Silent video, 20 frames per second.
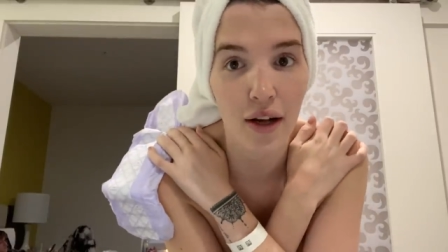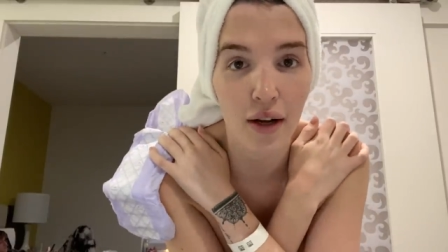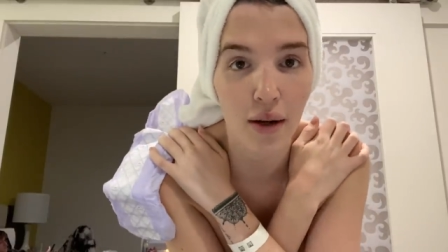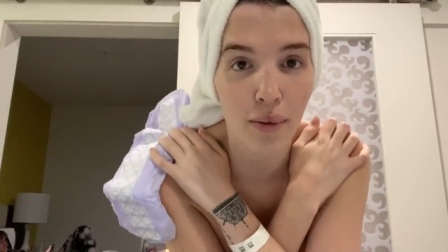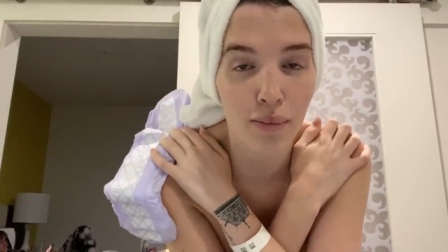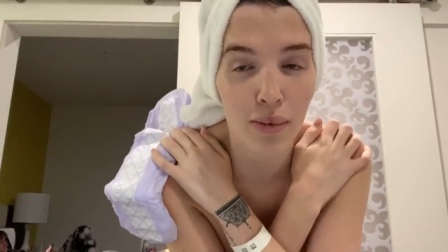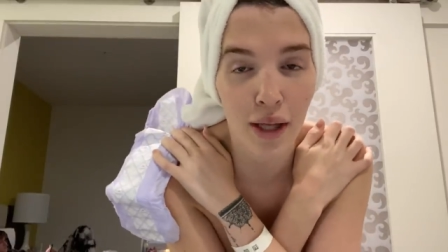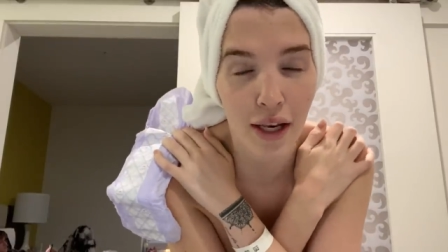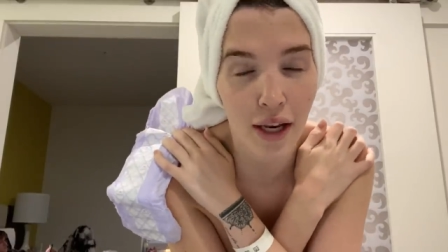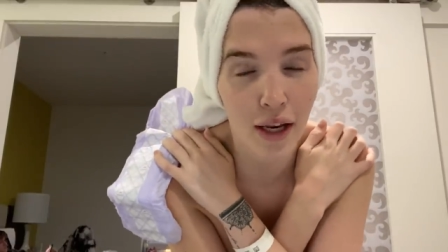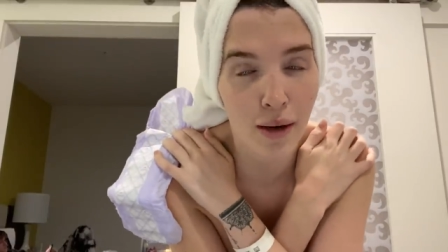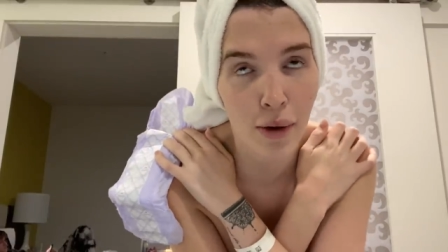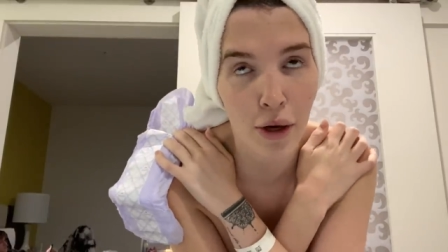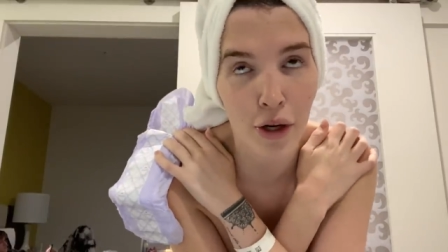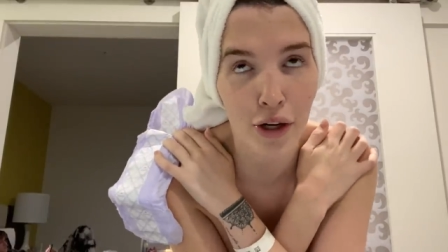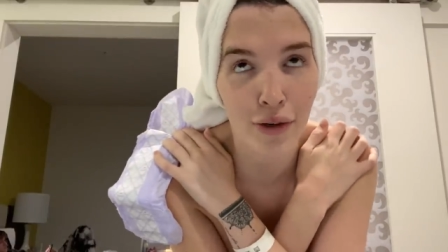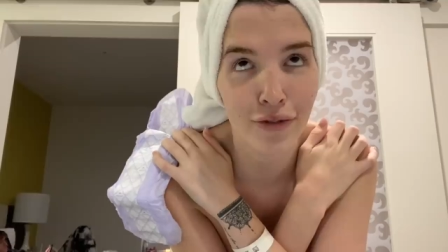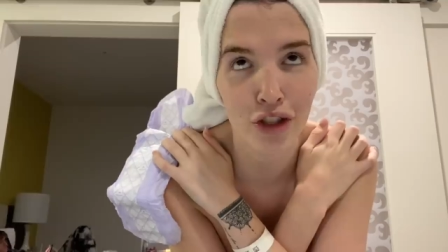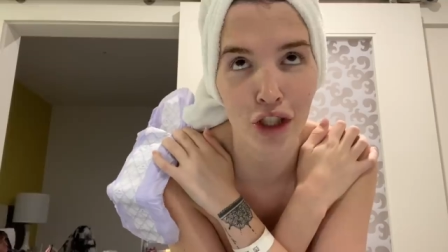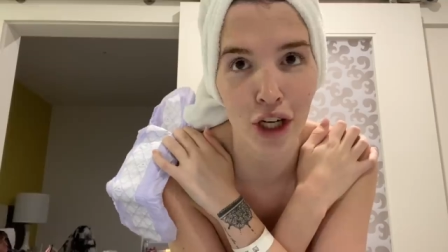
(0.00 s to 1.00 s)
complaining about
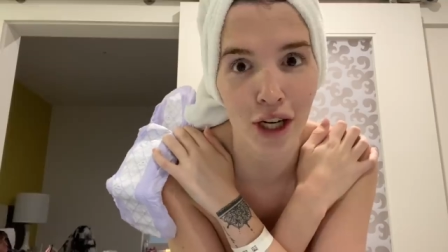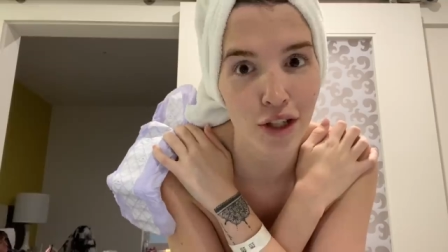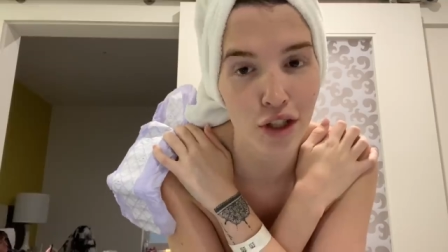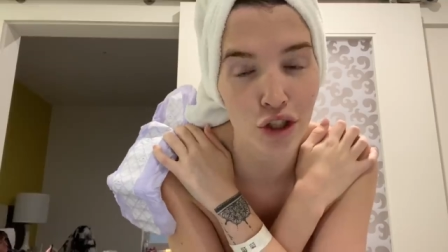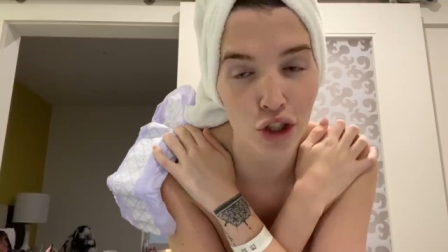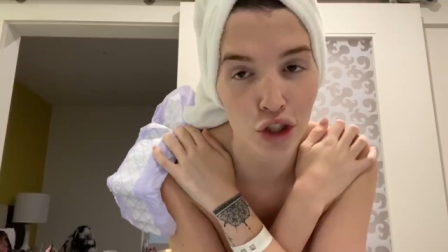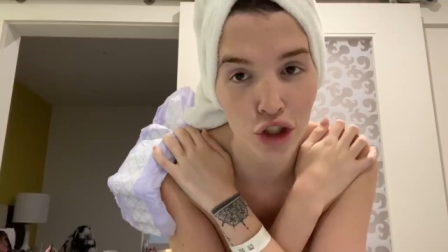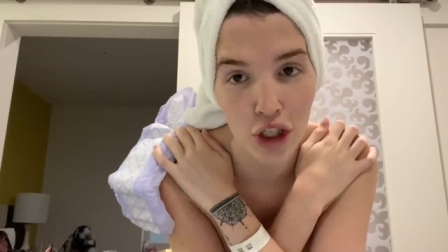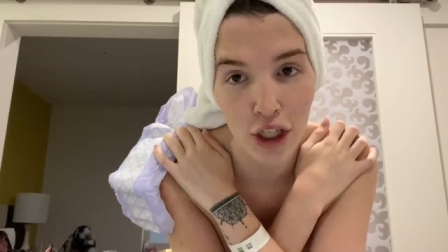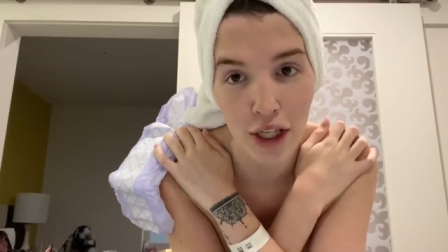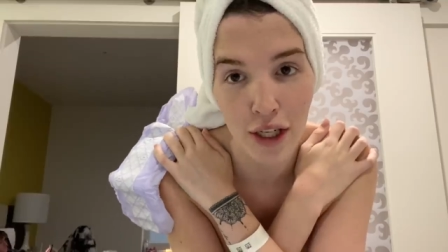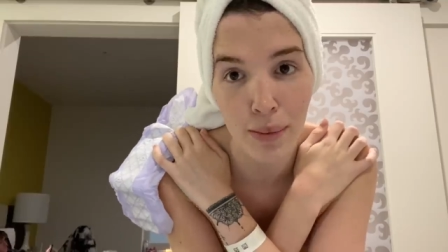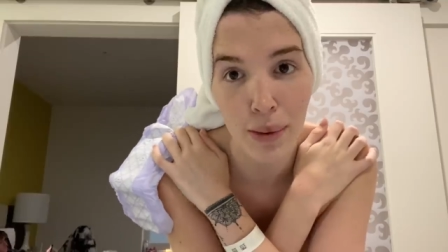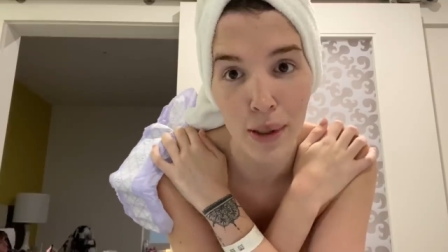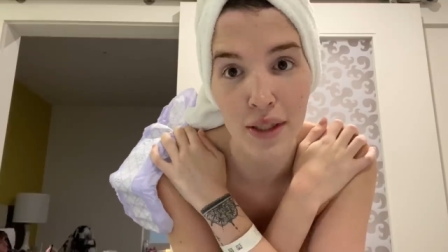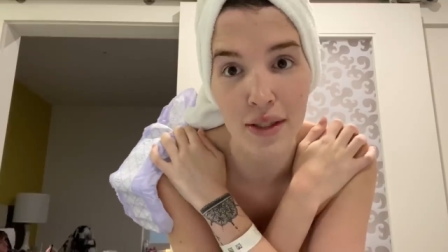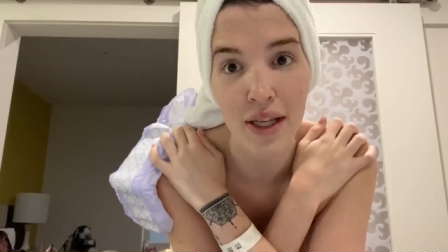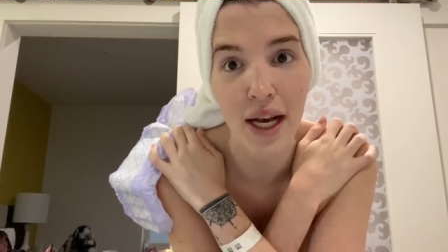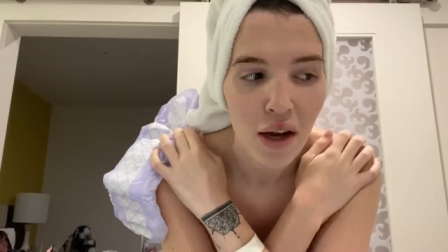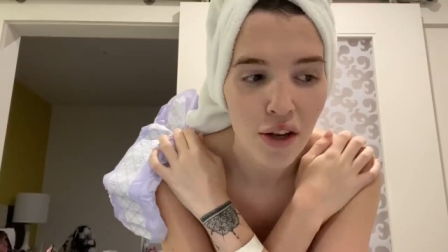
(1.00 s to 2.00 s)
your vagina surgery, but
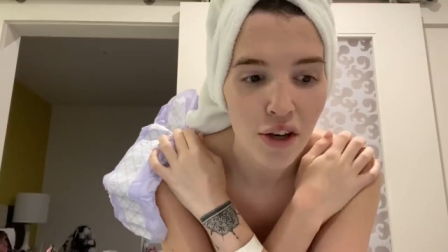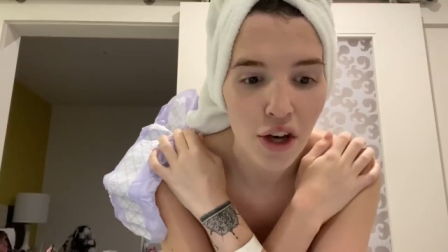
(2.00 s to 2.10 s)
it's like,